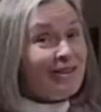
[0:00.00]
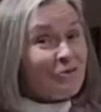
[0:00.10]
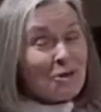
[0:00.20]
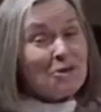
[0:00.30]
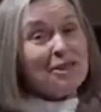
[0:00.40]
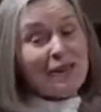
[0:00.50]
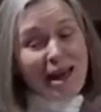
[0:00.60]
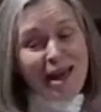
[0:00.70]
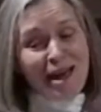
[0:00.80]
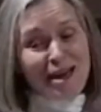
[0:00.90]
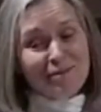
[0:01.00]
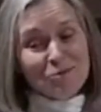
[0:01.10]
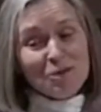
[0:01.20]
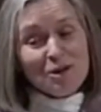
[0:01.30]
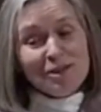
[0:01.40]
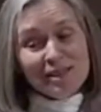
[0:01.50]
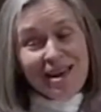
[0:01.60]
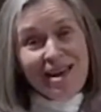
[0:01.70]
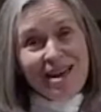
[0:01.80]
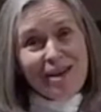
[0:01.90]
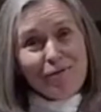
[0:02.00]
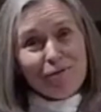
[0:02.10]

We're saved. We're safe.